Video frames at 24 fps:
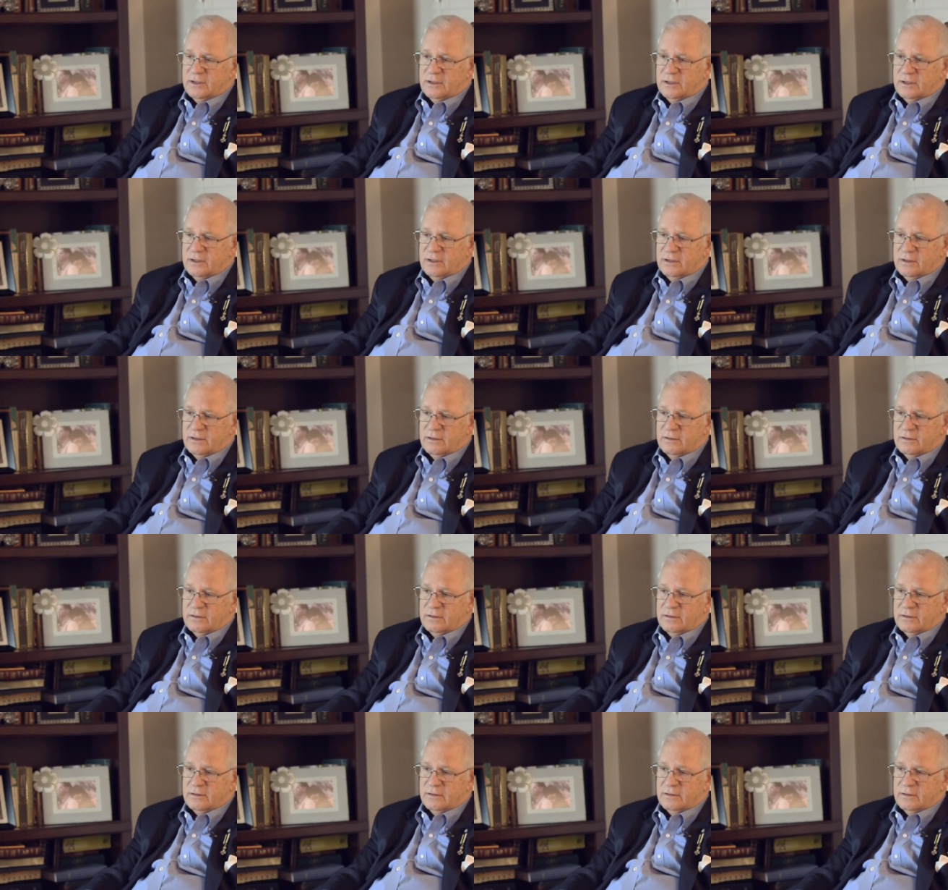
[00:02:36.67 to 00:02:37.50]

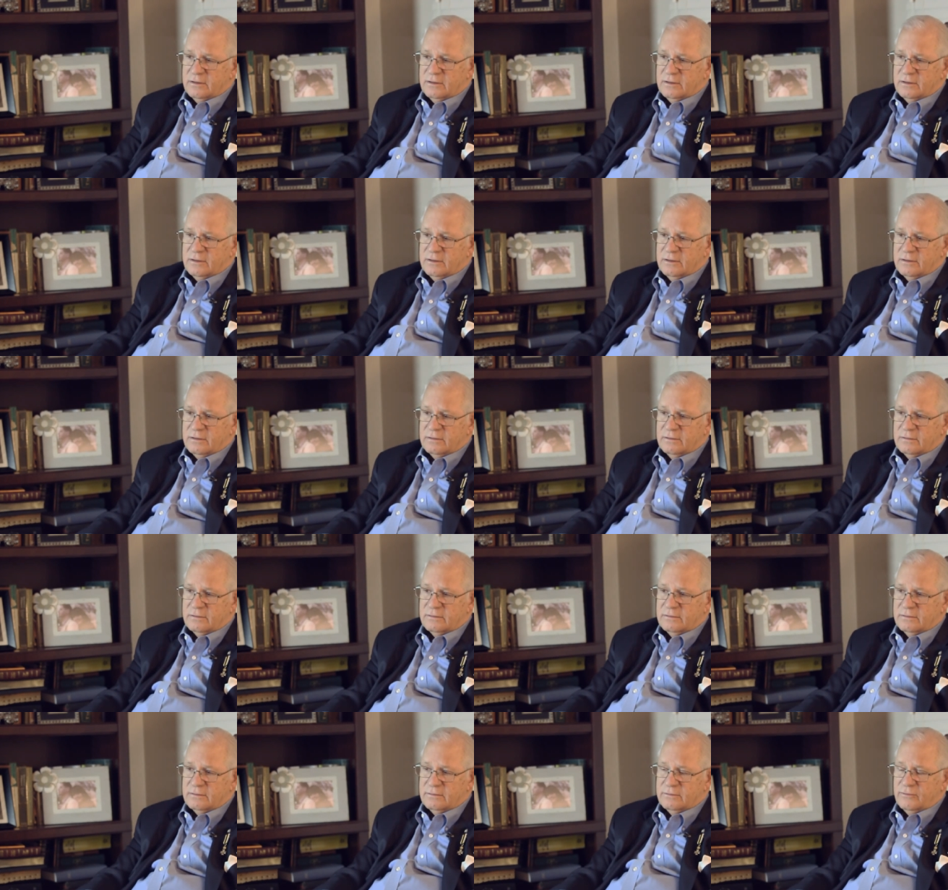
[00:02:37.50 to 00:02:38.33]

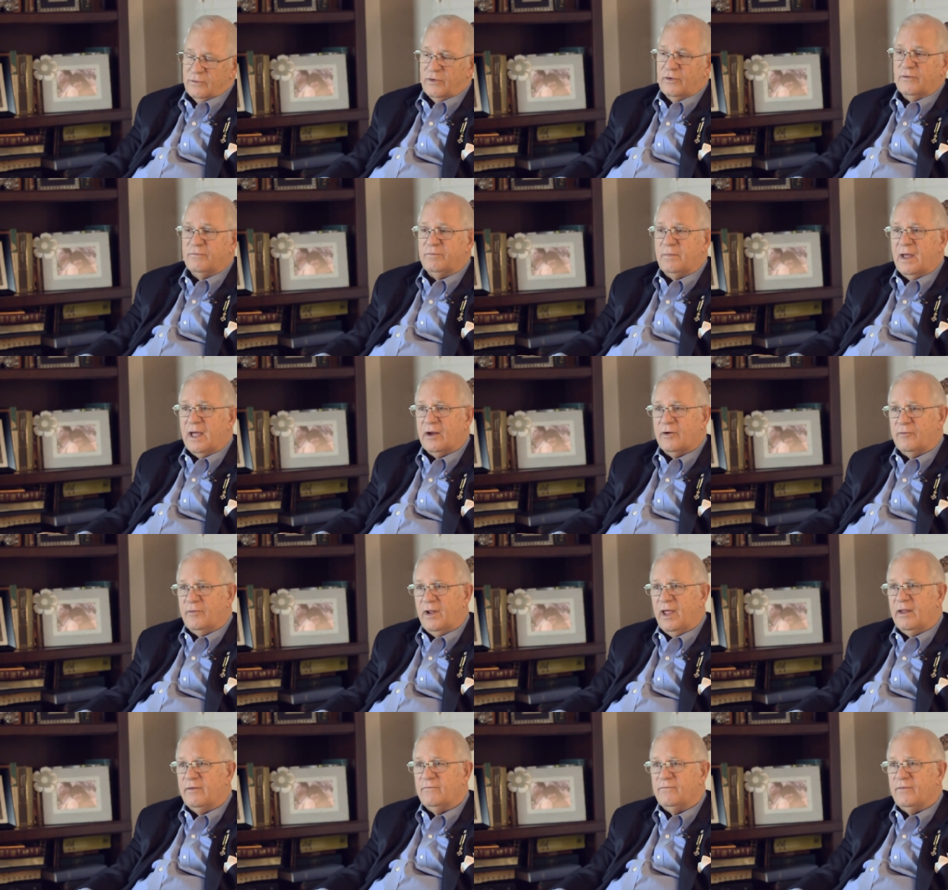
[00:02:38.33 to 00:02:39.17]
one of my
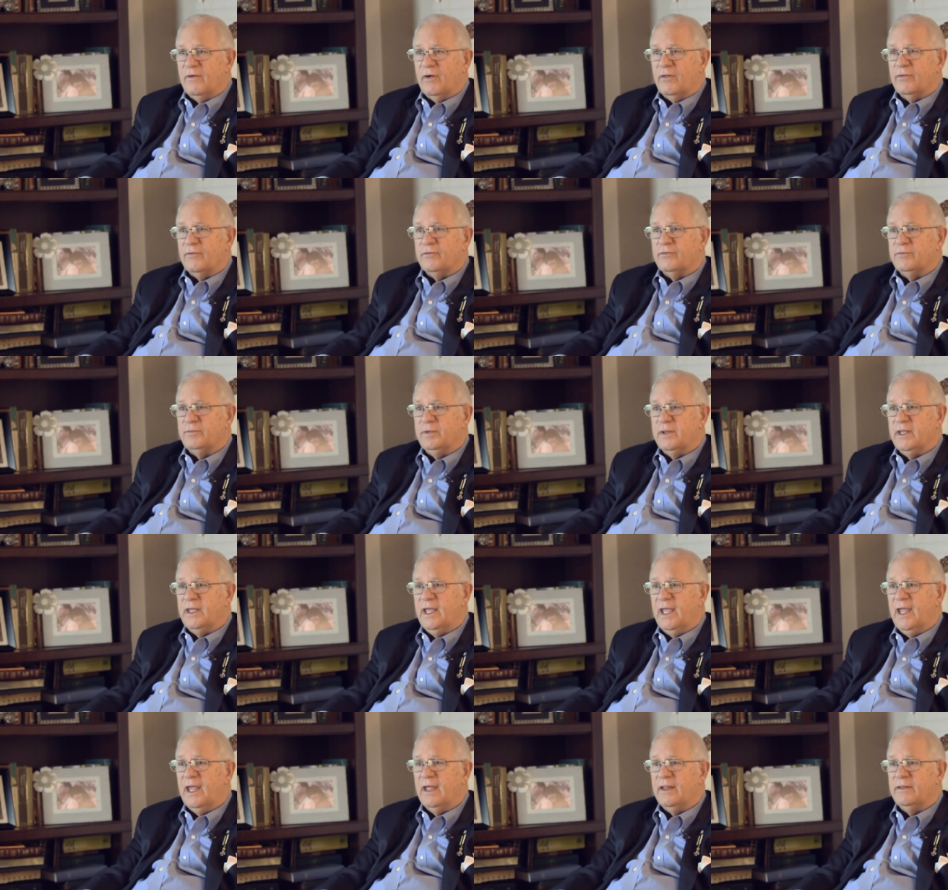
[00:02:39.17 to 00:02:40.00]
grandfathers
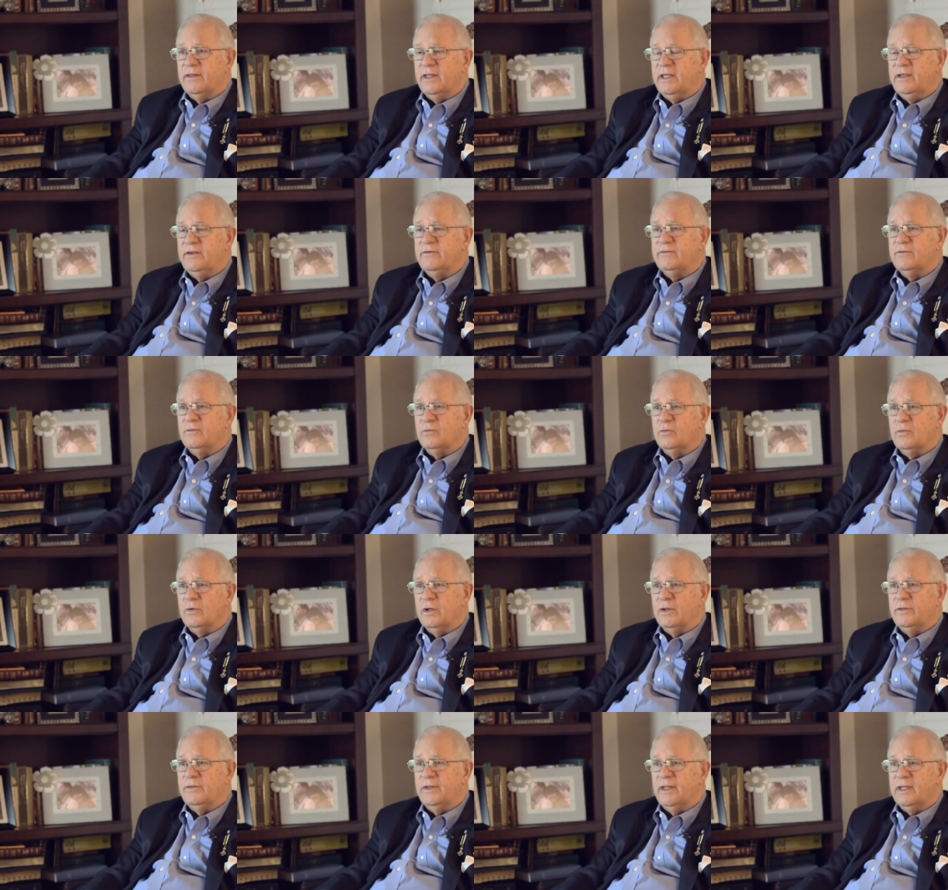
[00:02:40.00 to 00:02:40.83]
began. He's the
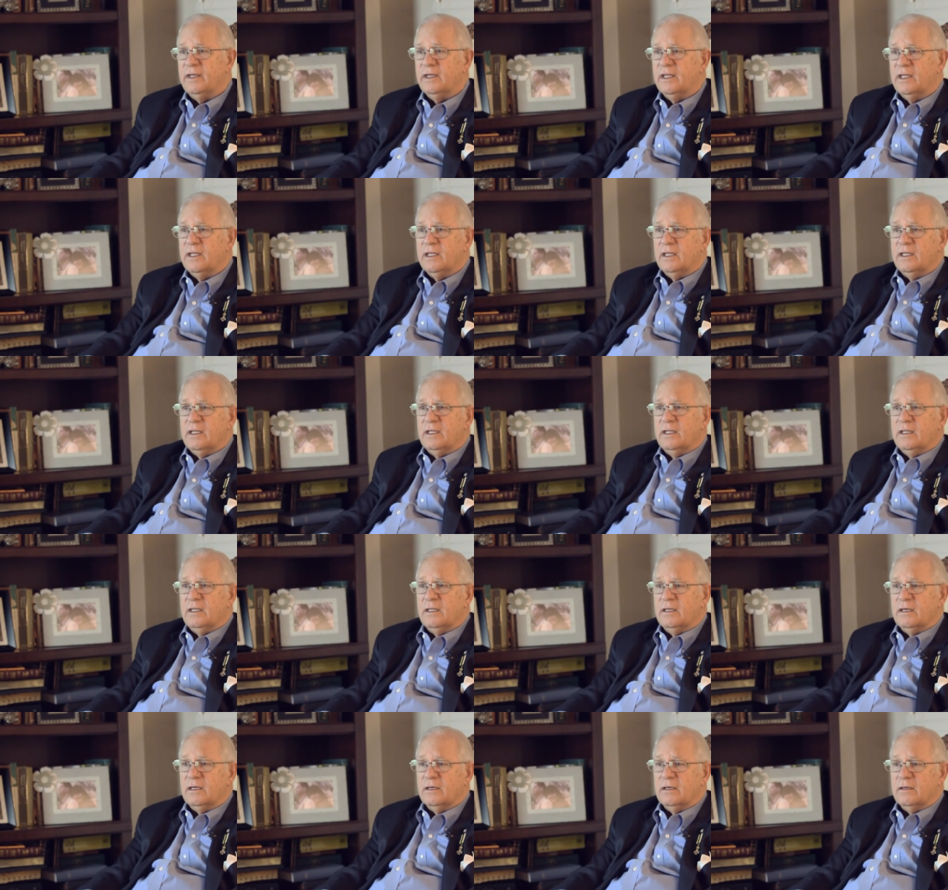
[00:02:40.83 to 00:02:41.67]
one that
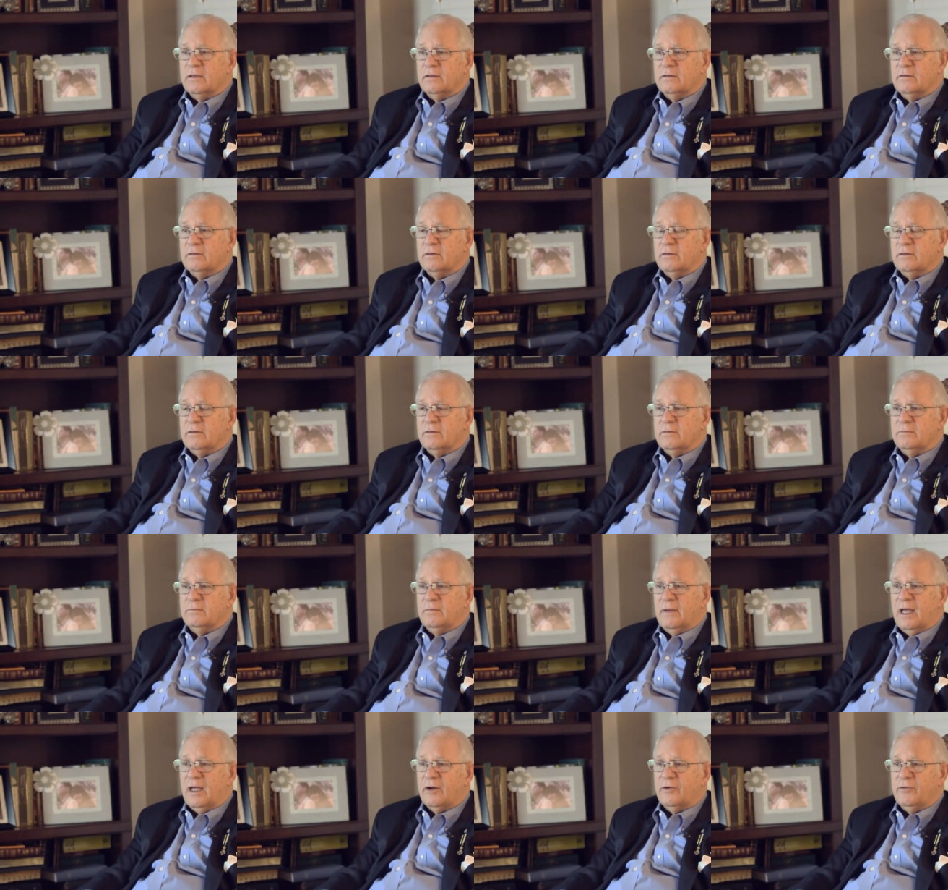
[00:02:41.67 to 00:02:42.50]

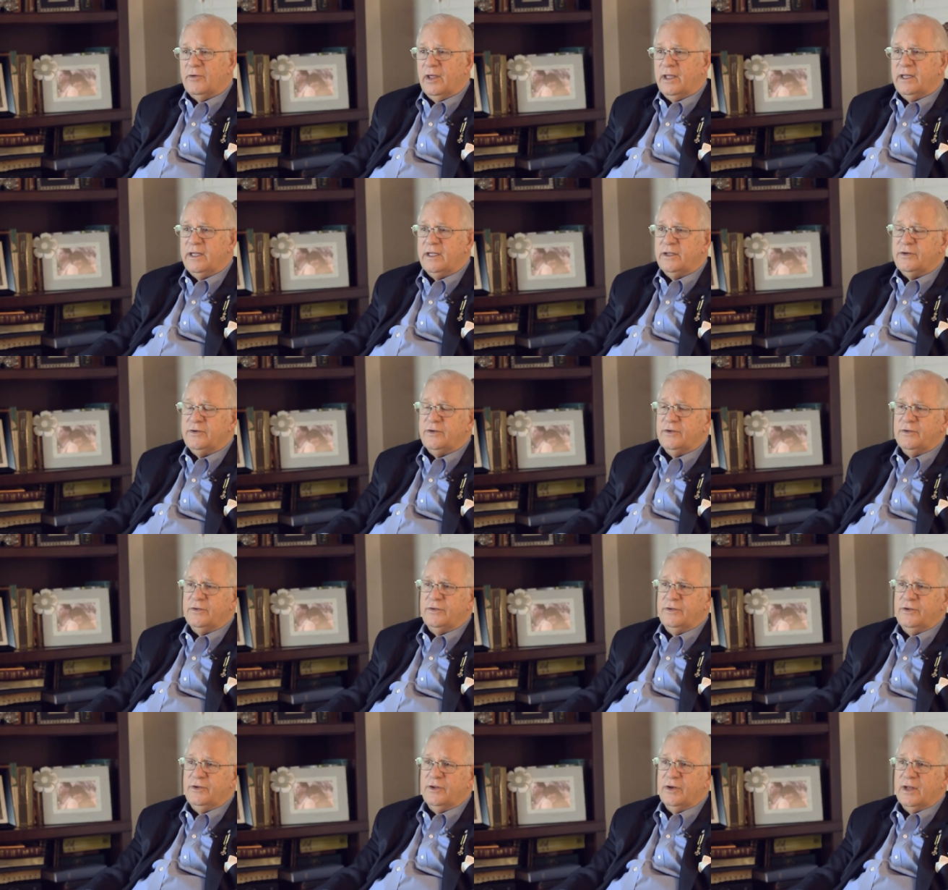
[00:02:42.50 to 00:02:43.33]
migrated to
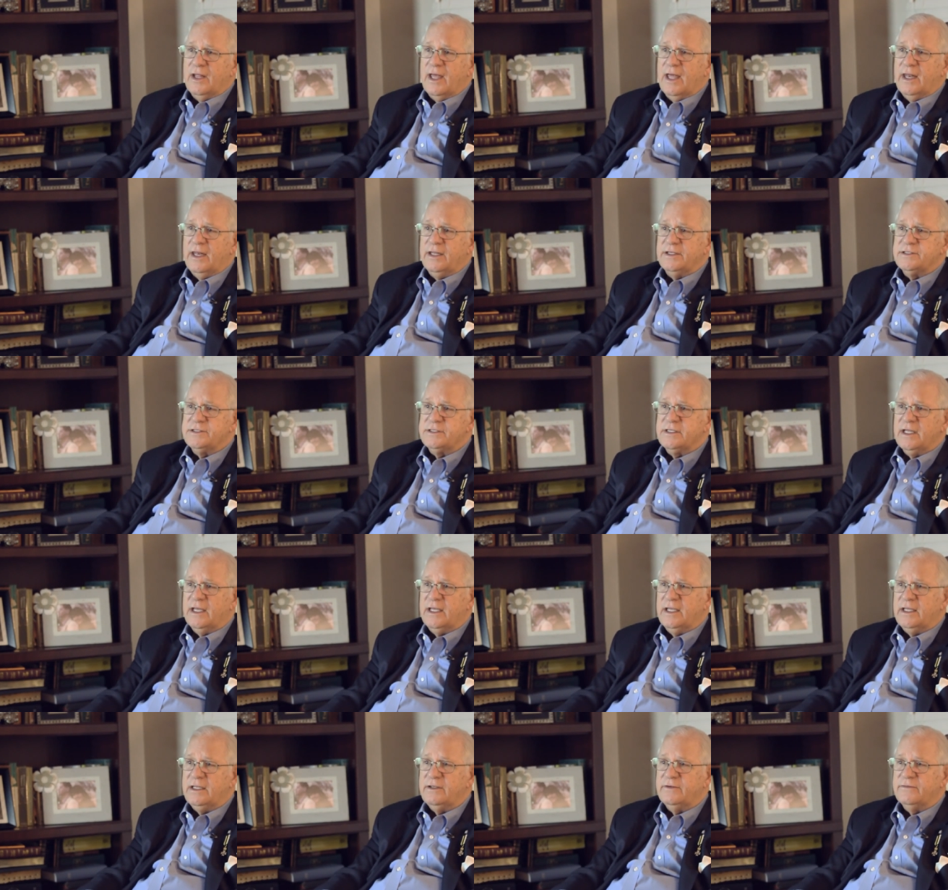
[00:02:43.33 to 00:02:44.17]
the United
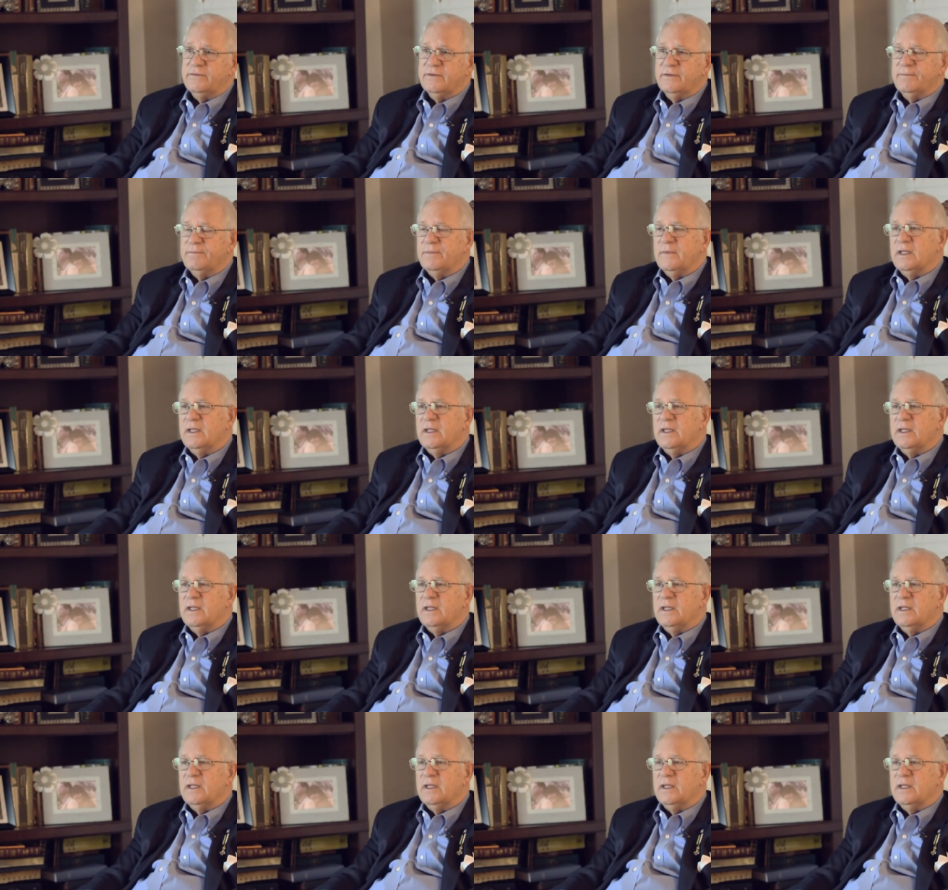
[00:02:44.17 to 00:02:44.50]
States.